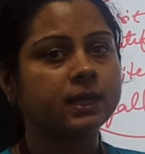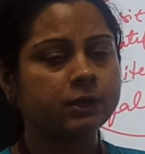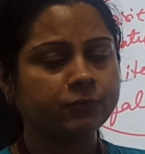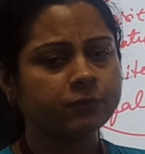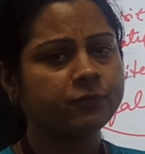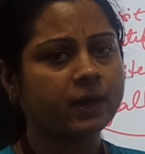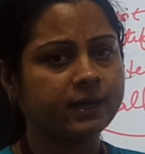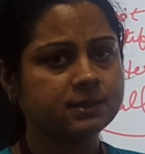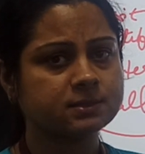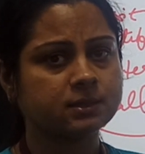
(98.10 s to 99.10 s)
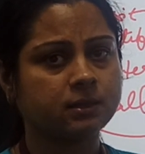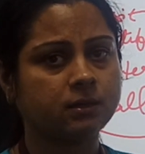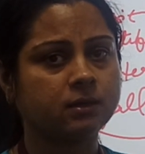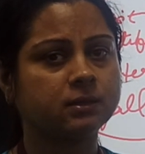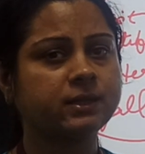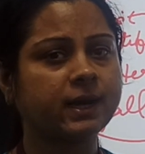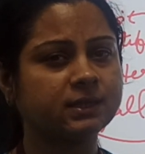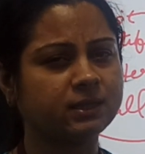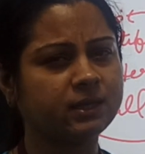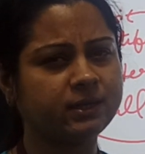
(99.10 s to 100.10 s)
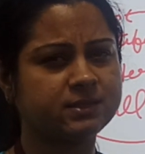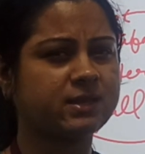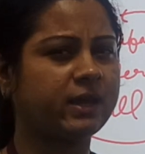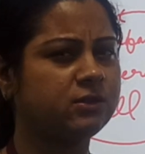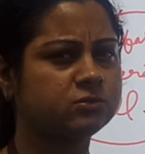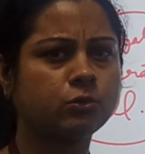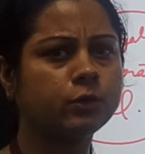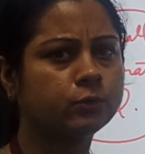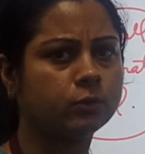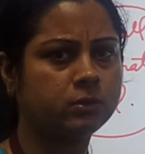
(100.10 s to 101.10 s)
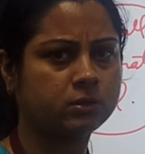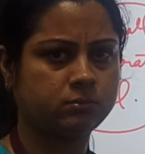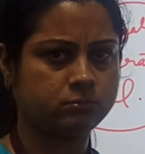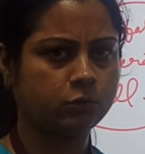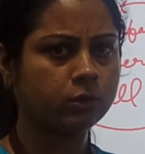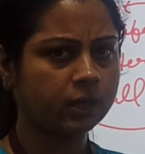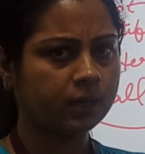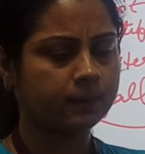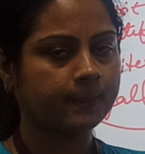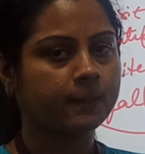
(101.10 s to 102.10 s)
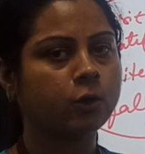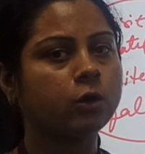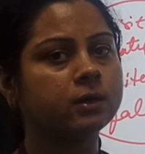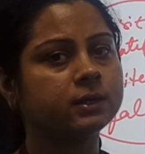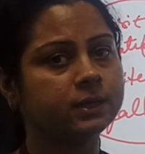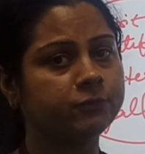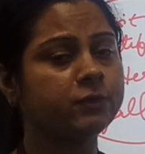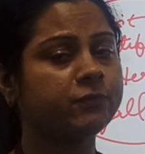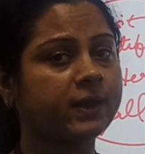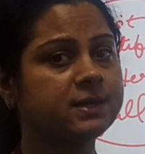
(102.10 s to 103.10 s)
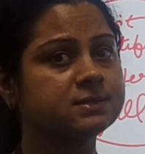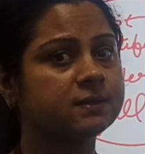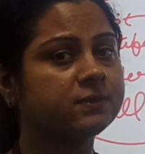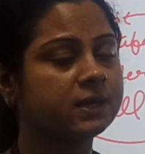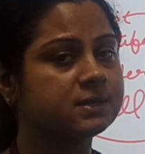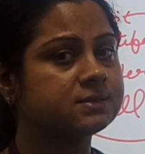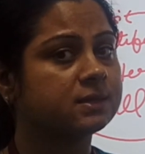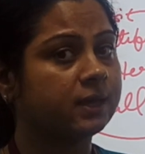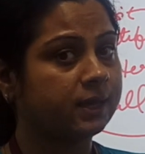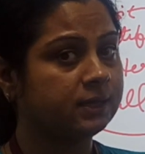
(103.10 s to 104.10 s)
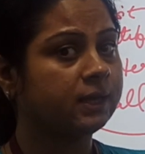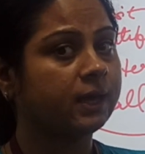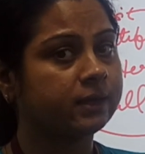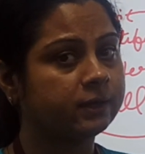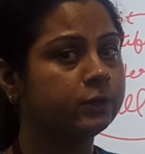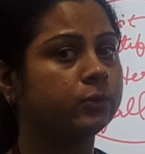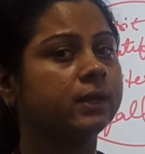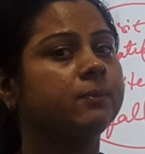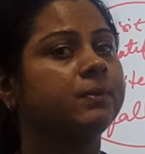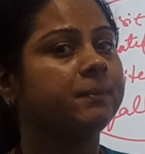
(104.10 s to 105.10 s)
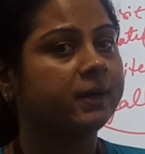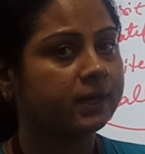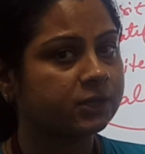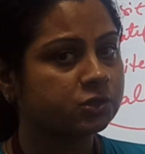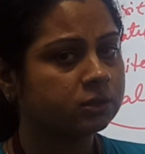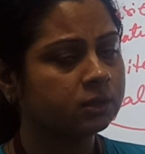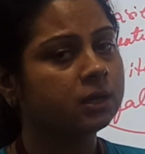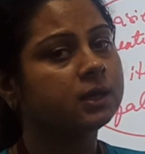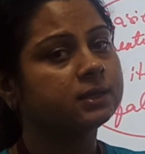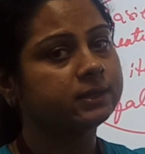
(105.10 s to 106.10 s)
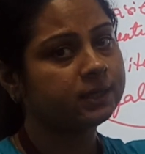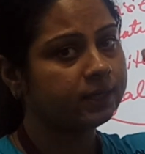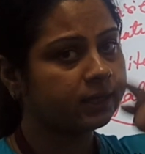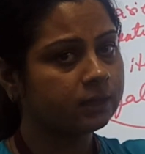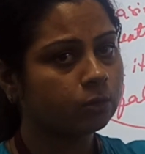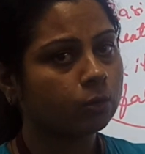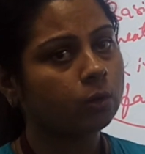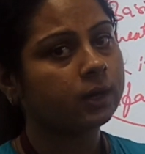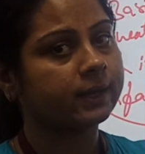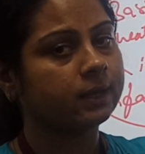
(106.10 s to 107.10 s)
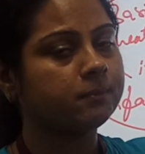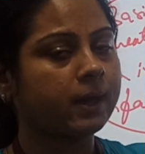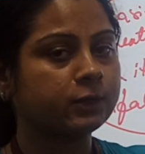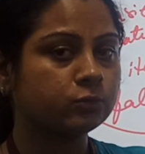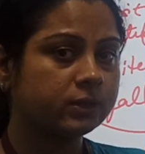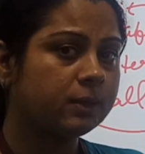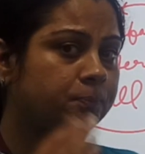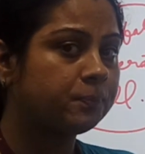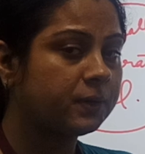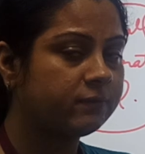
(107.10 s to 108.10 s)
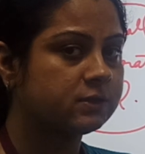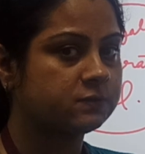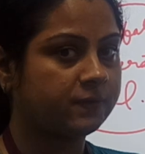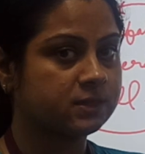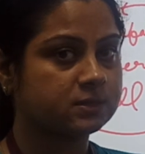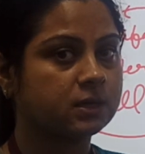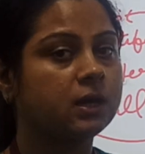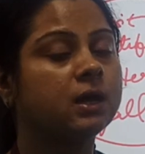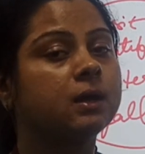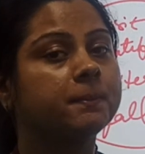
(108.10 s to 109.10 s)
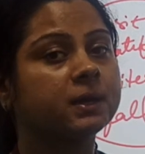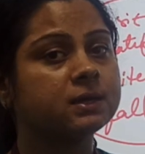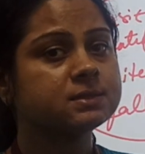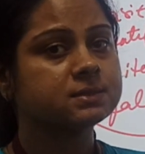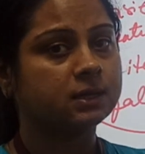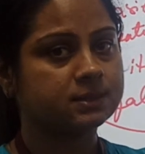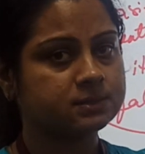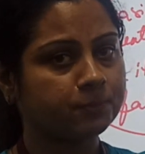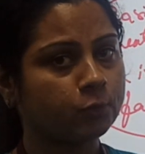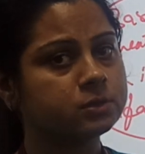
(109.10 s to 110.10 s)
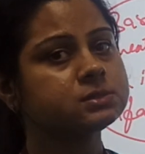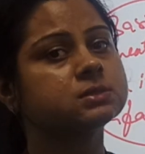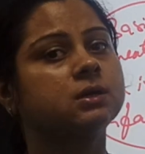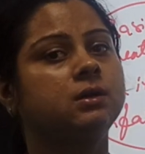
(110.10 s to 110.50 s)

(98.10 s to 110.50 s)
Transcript: if he finds that the design is not good, okay, or if he finds if there is any error during implementation, then he can go again back to the previous phase. Because suppose